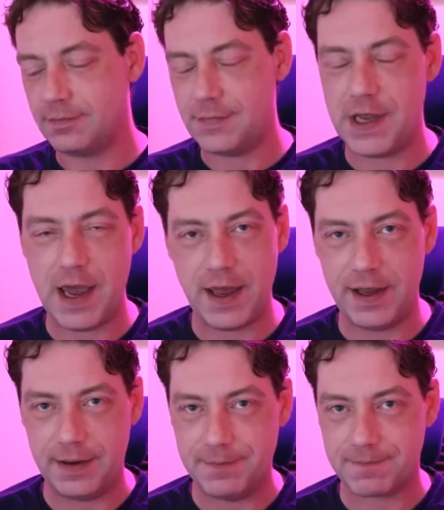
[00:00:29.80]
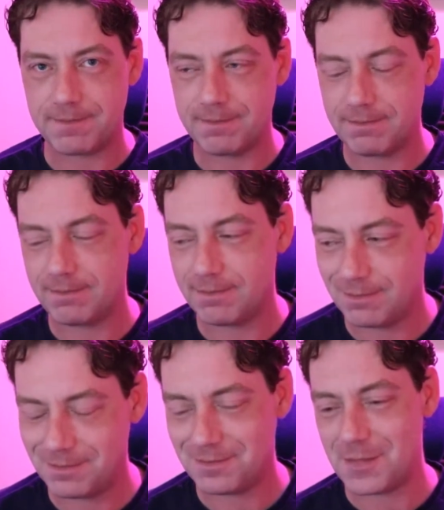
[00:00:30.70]
Yay.
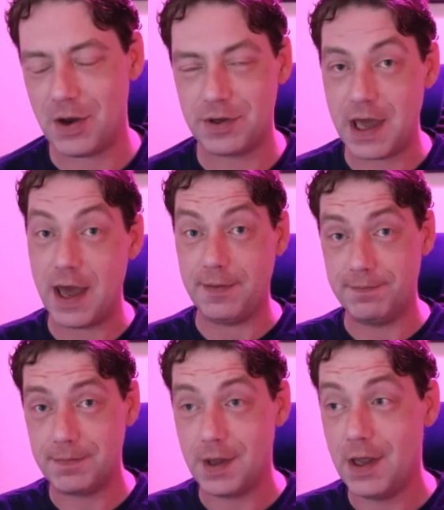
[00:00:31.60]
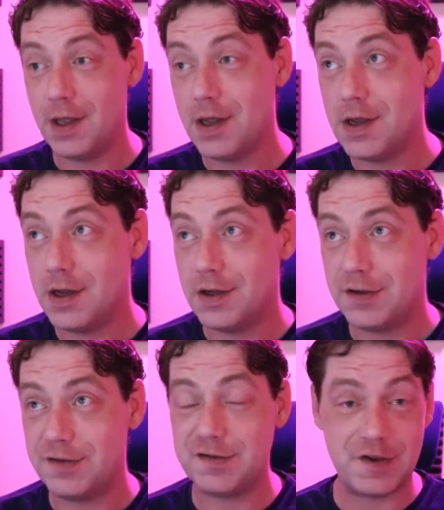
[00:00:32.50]
Okay.
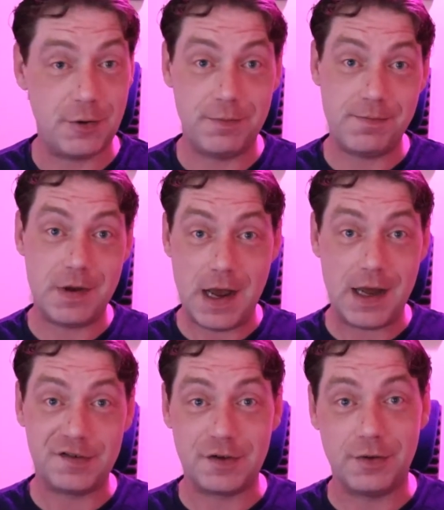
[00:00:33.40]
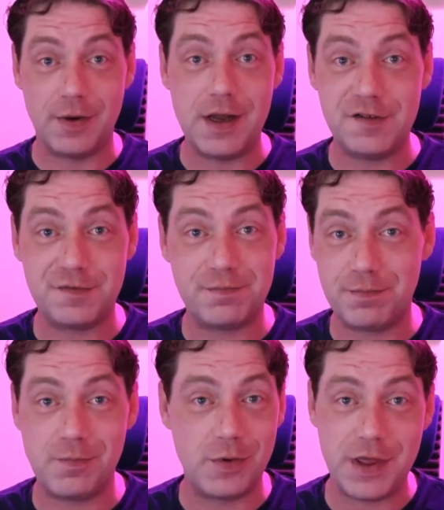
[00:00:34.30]
So, as always,
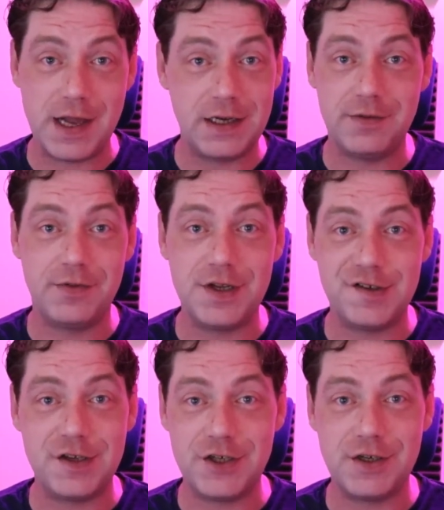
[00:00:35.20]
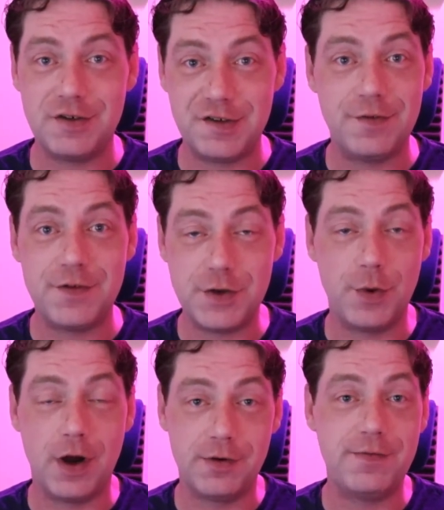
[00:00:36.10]
with any of these issues, if you
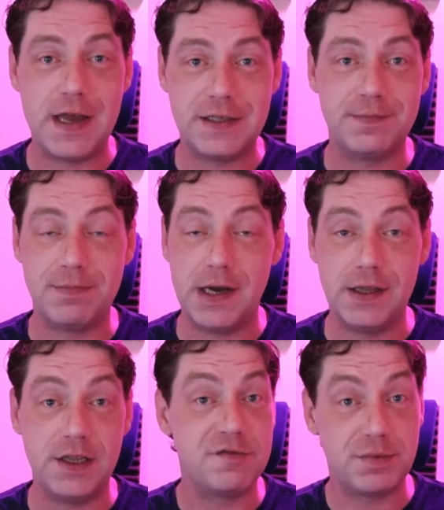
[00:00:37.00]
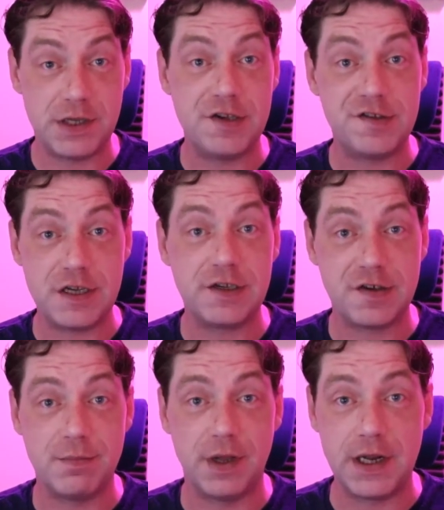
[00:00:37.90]
are affected by this, please seek
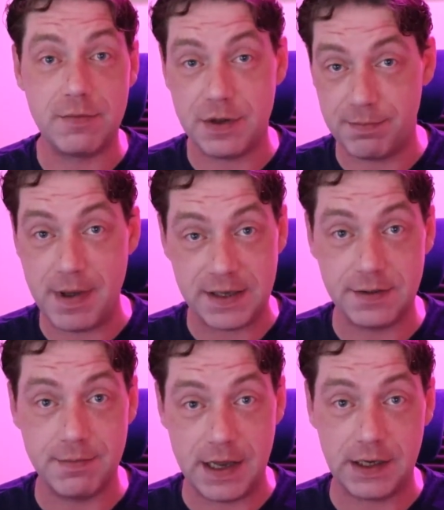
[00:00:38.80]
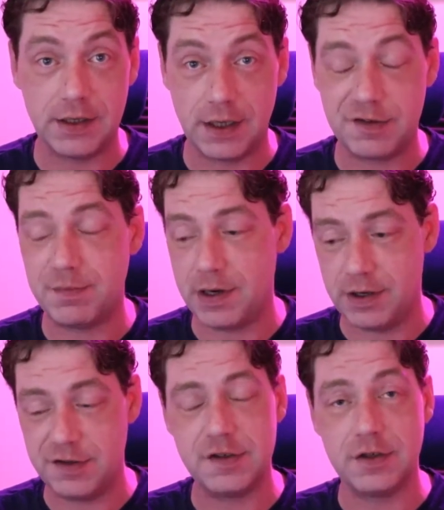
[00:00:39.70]
somebody with better medical
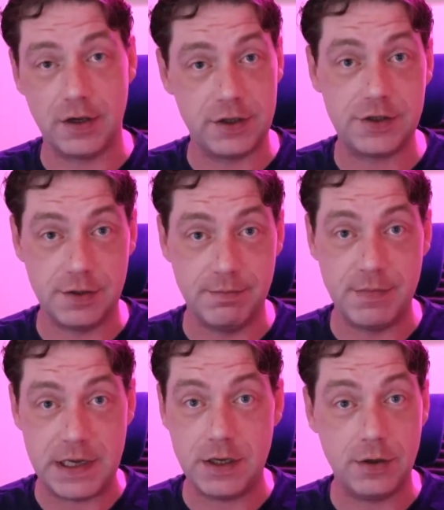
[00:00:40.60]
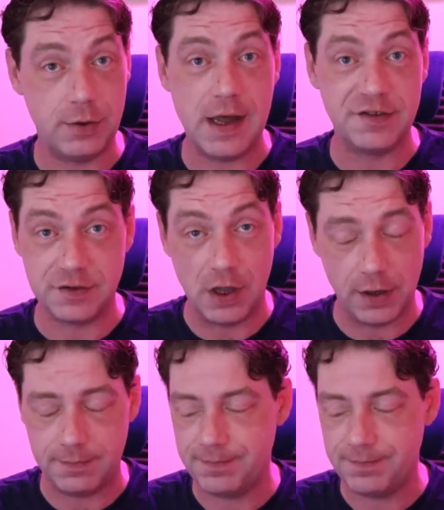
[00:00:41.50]
experience and knowledge than me, who has none.